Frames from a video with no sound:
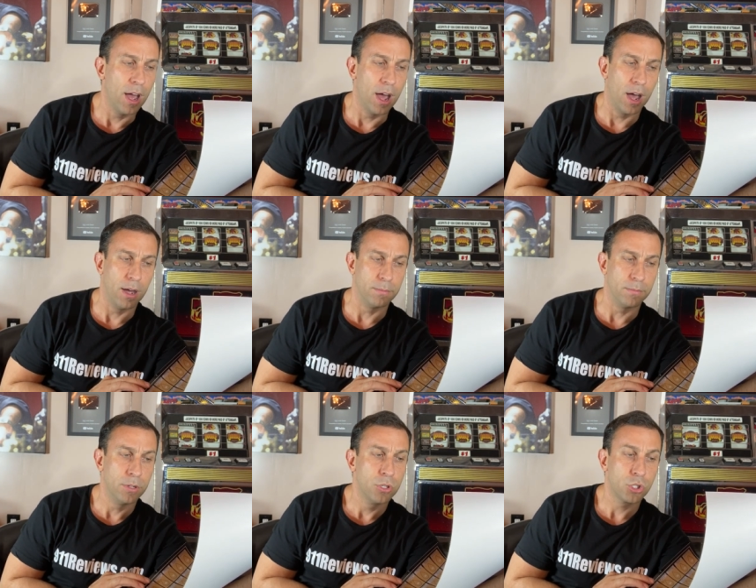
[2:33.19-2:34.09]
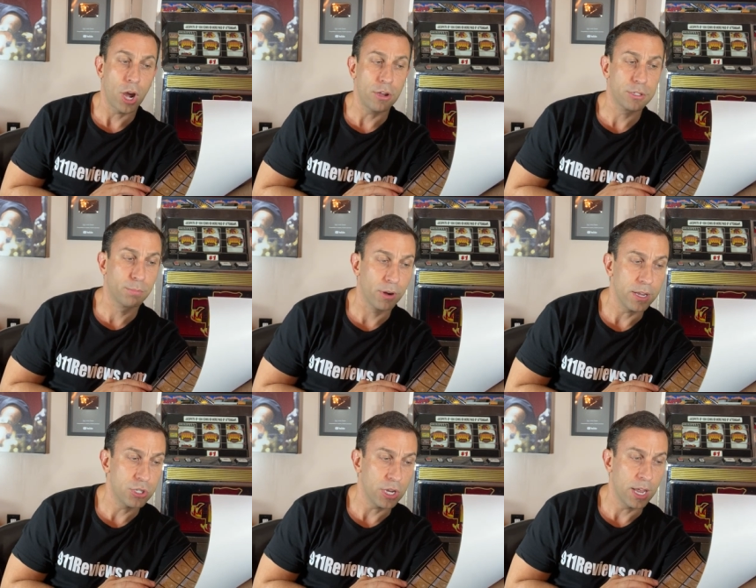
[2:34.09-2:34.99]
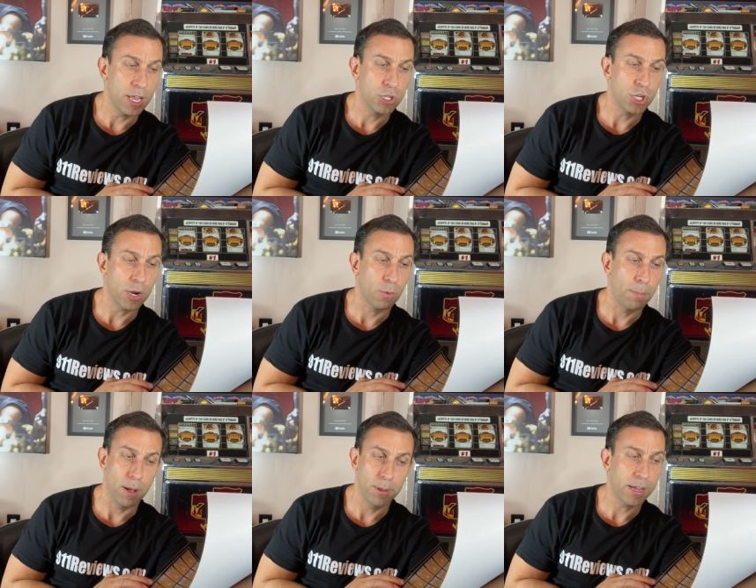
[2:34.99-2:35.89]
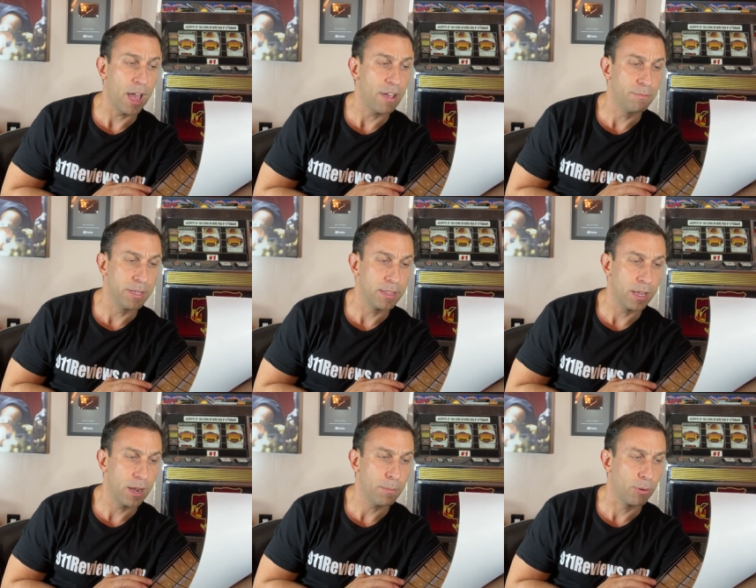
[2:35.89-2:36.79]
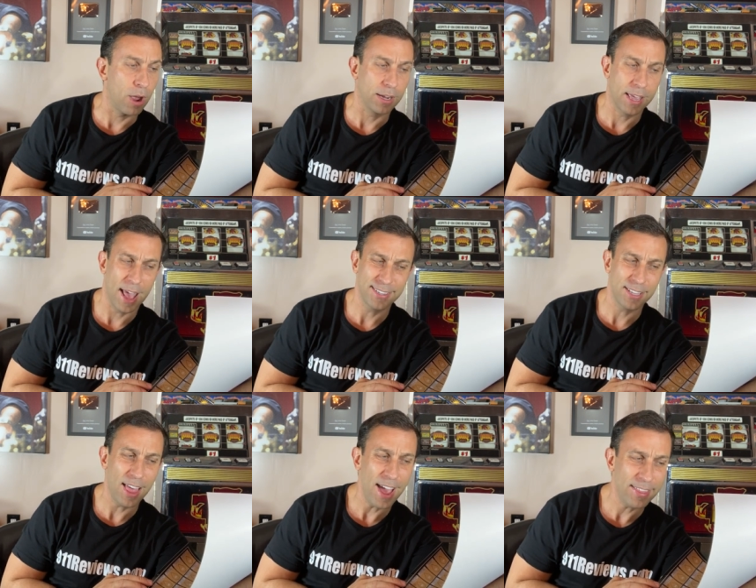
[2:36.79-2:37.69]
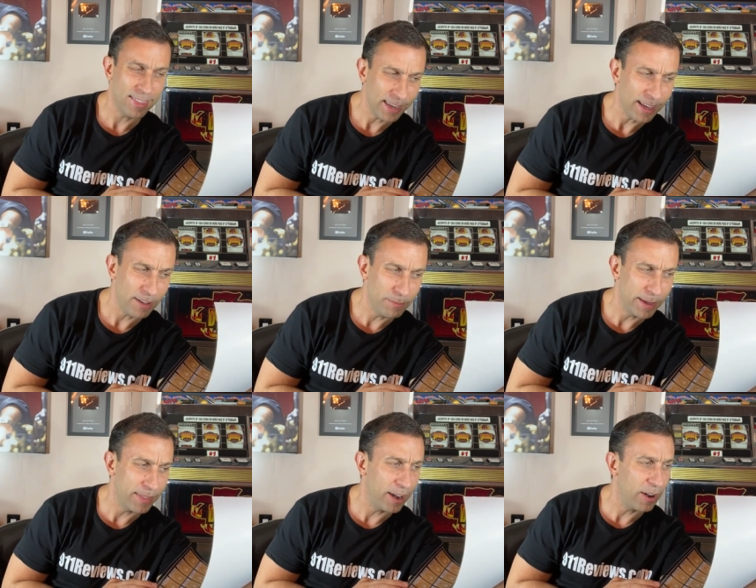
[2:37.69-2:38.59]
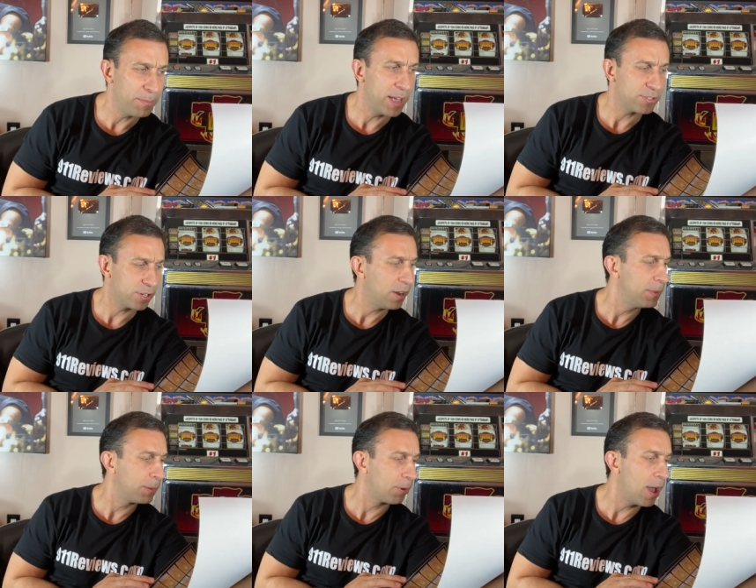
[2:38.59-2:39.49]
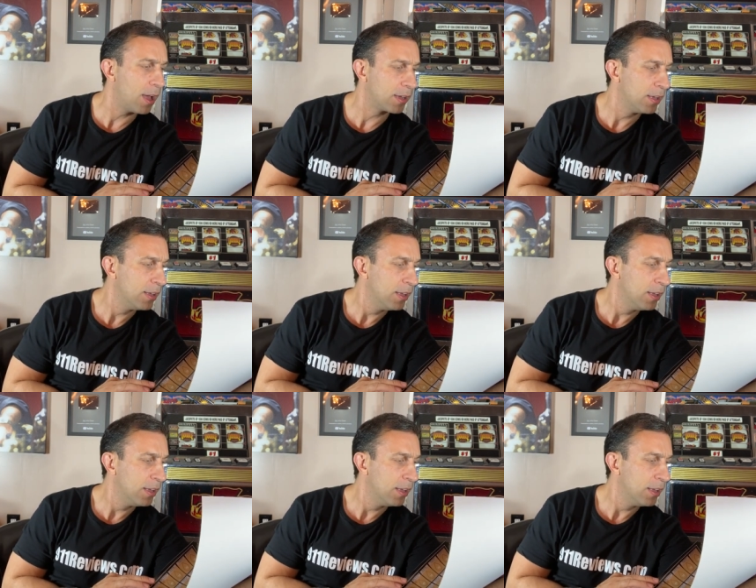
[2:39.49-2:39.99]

Um, Charles Bridge in Czech Republic, I've been there. Prague Castle, I think I've been there. I'm not sure, I've been to Prague.